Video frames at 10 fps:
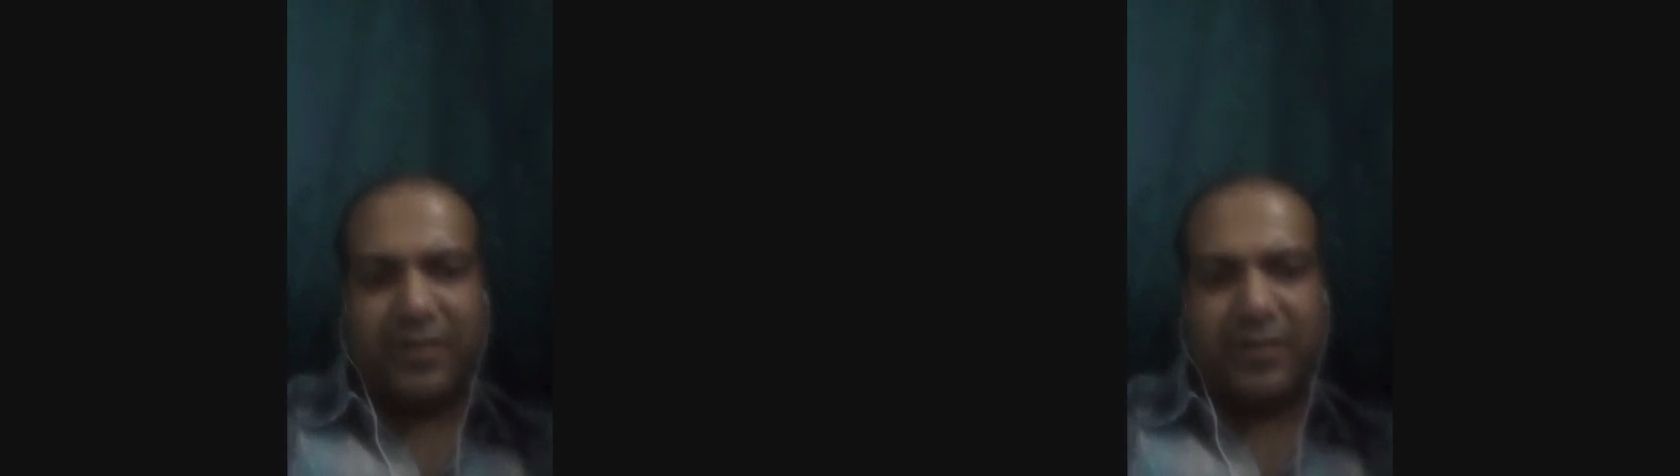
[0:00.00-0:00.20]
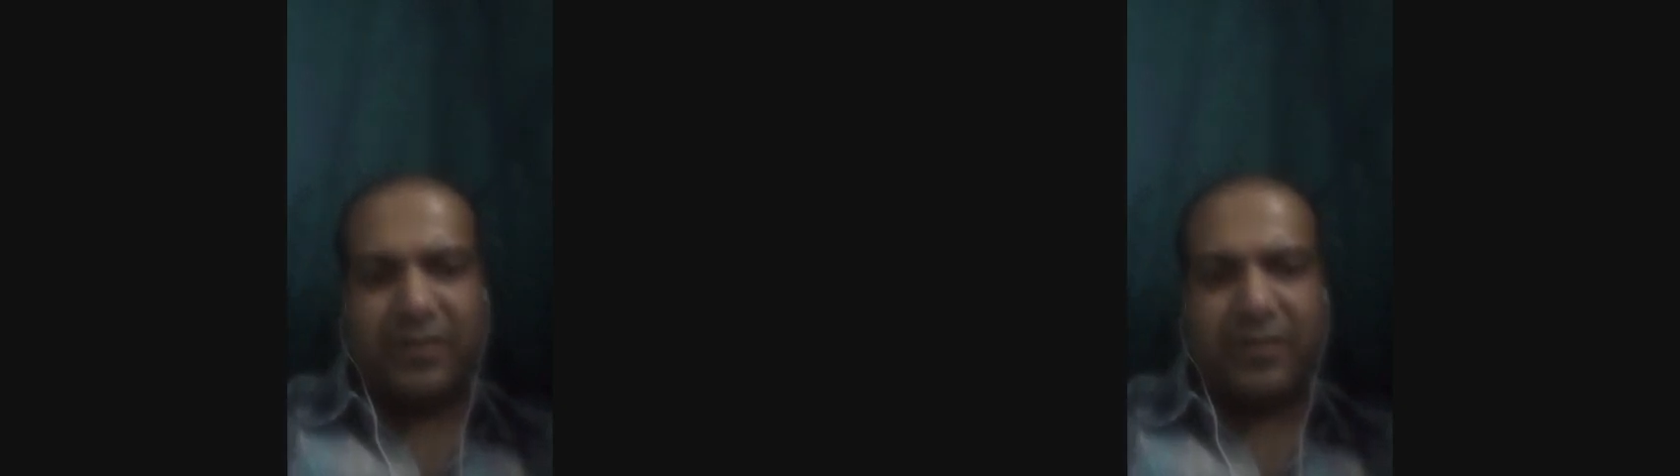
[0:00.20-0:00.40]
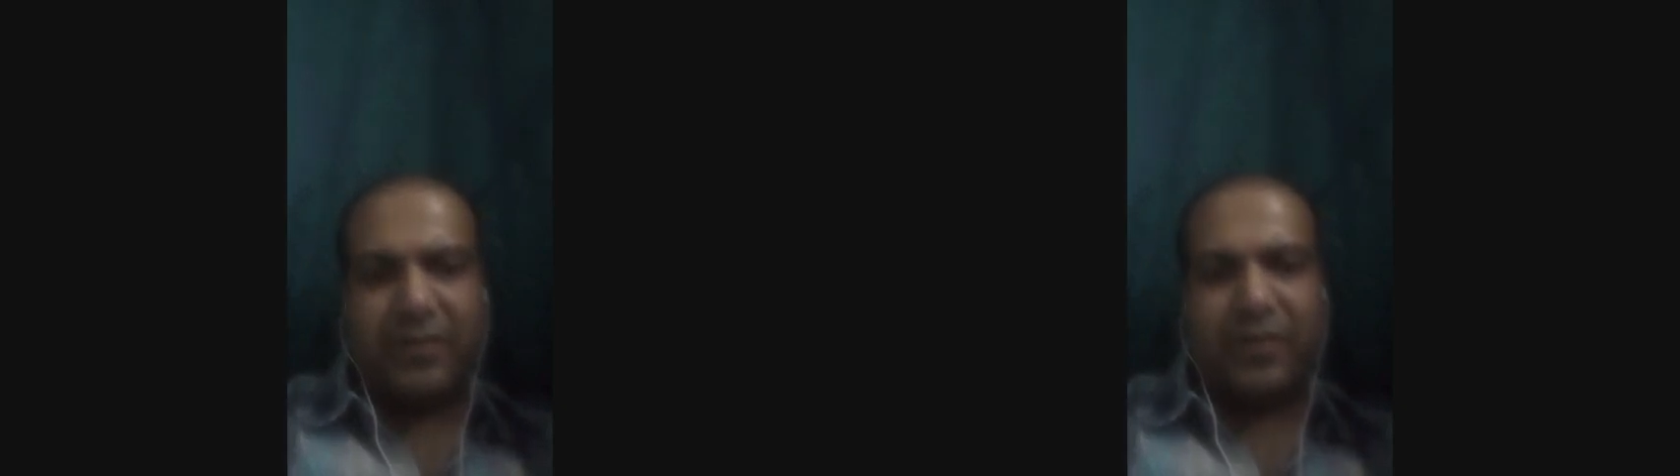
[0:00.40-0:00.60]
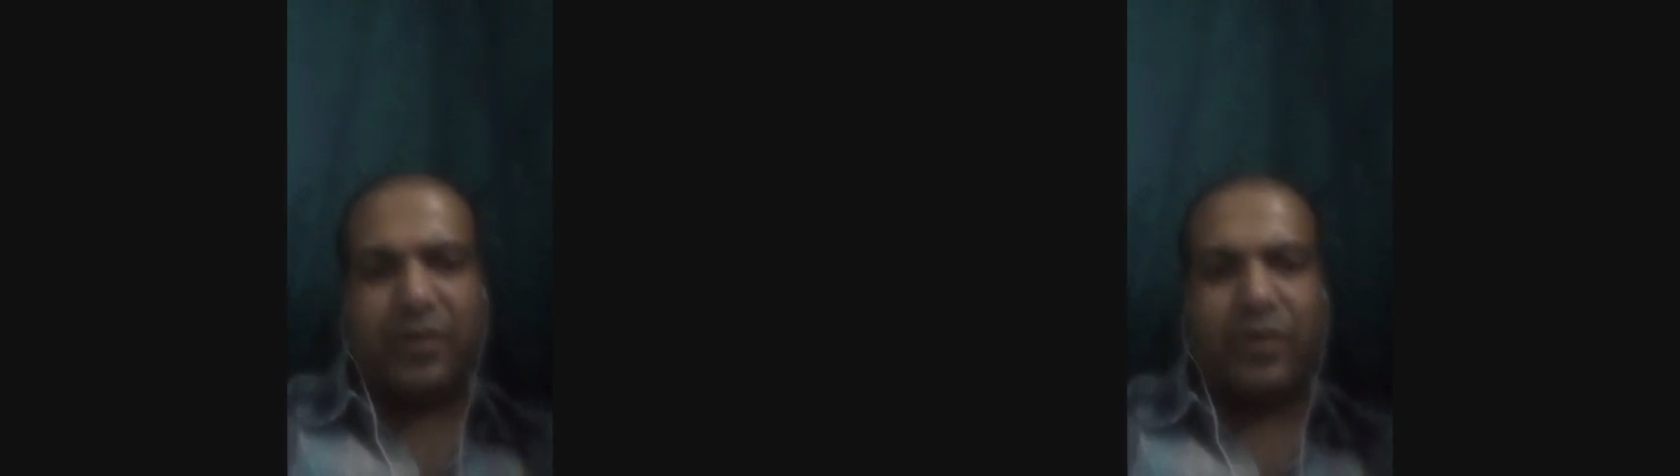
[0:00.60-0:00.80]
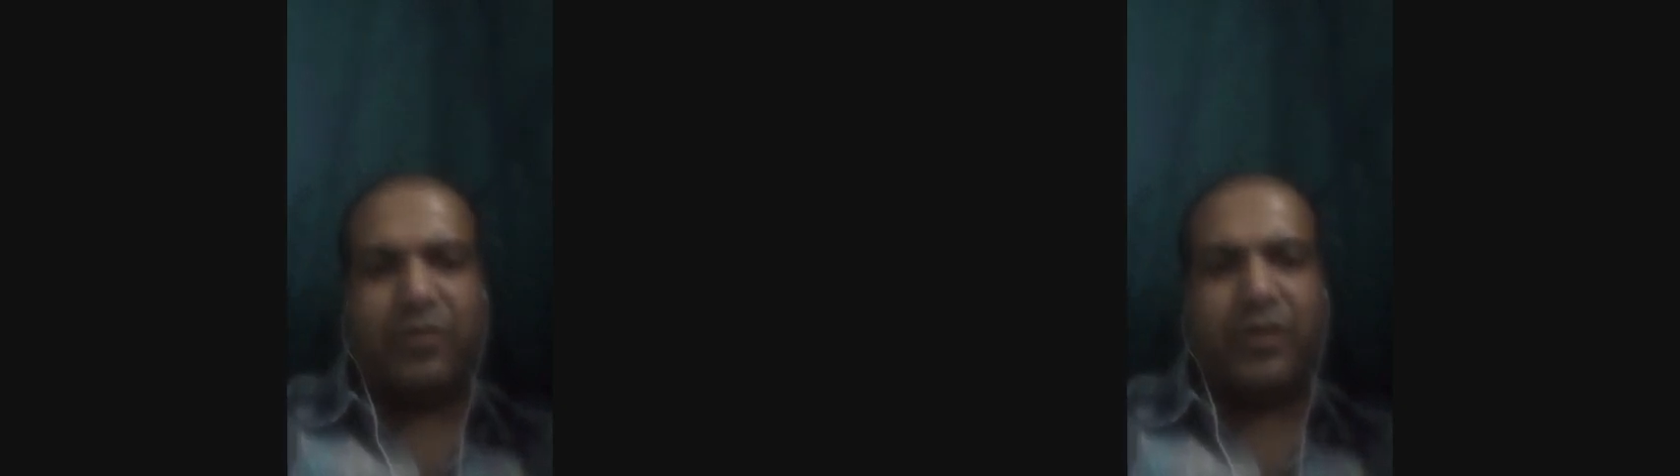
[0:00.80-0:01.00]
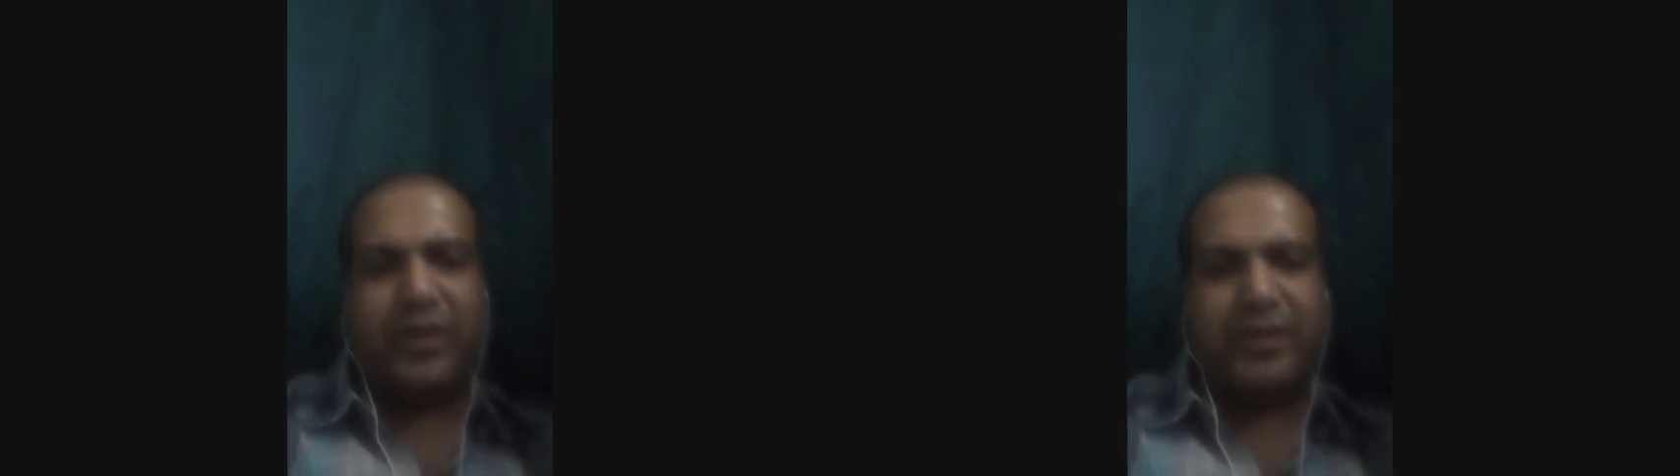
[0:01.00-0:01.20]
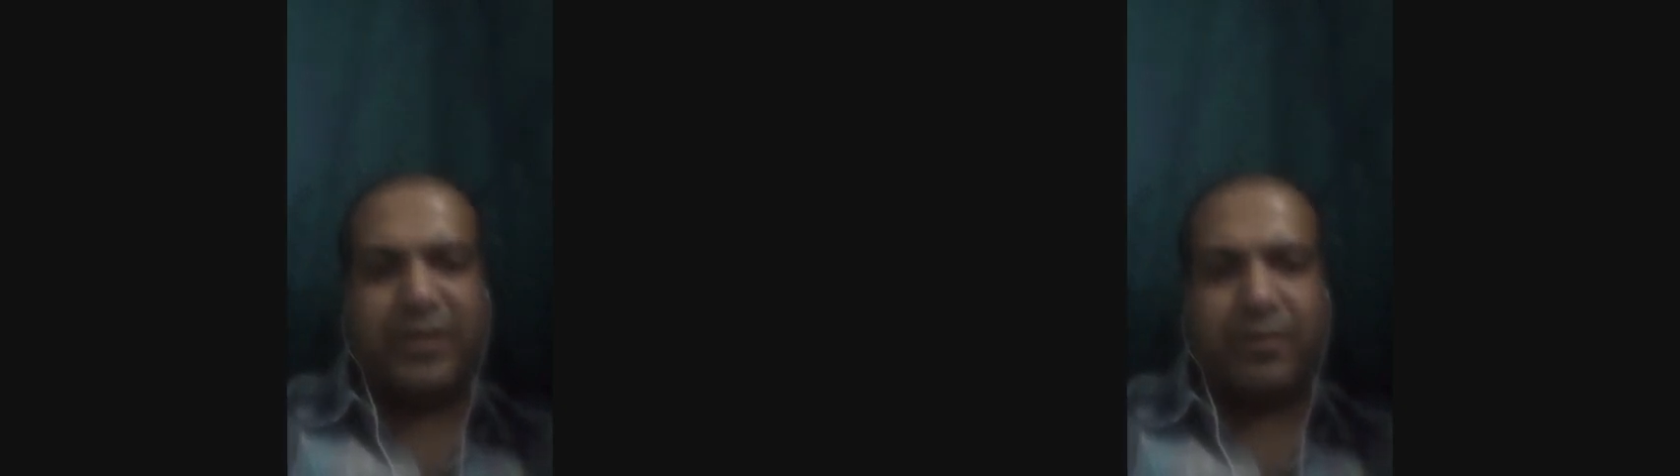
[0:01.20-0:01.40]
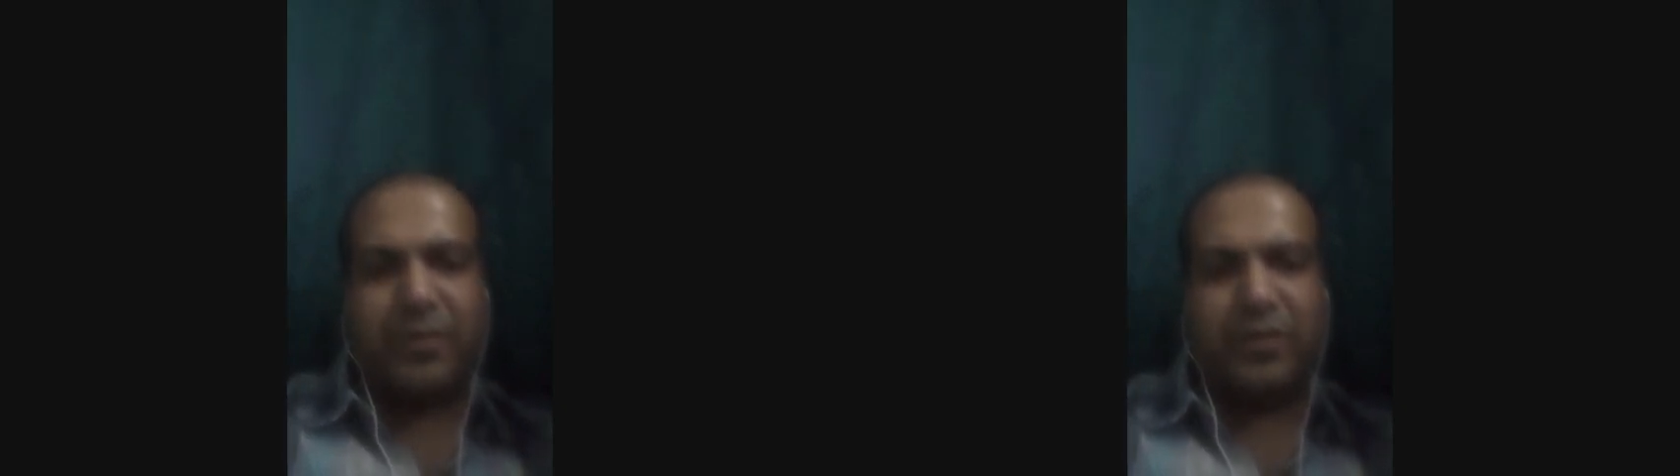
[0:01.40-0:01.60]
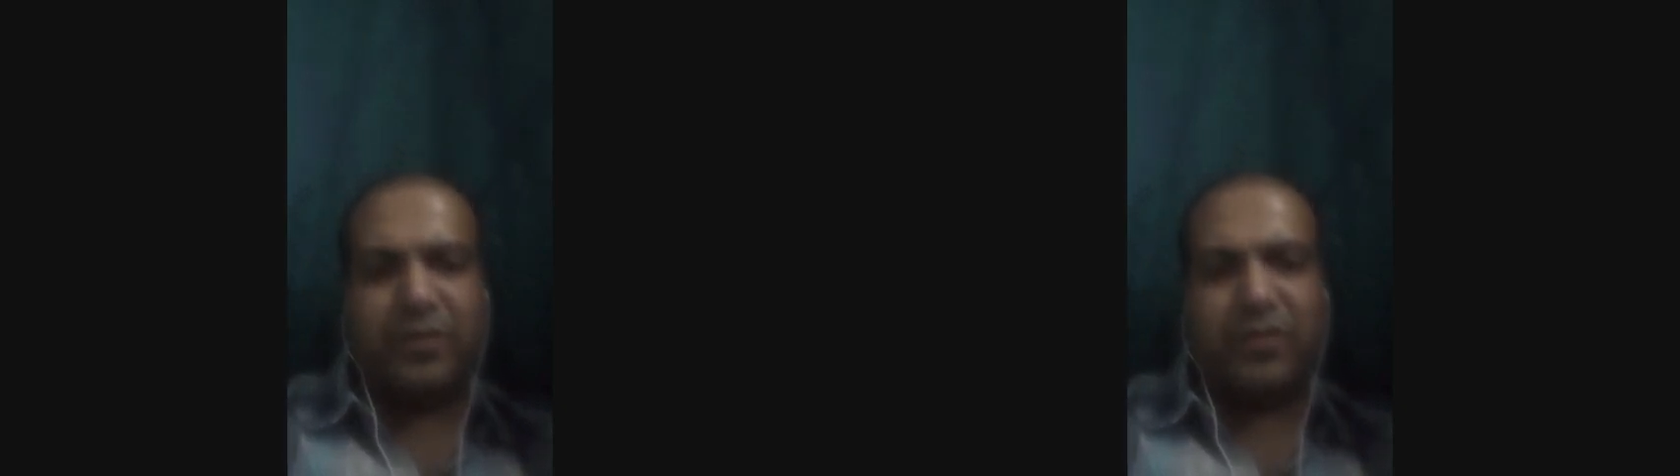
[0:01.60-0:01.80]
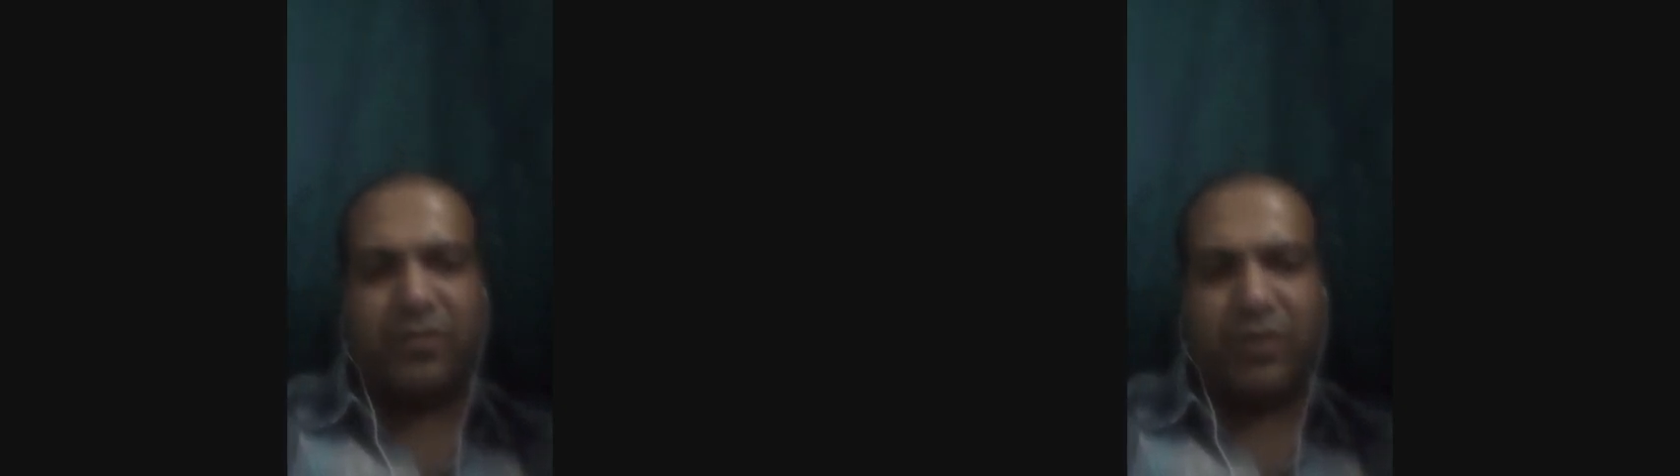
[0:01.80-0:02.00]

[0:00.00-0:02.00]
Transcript: look for examples of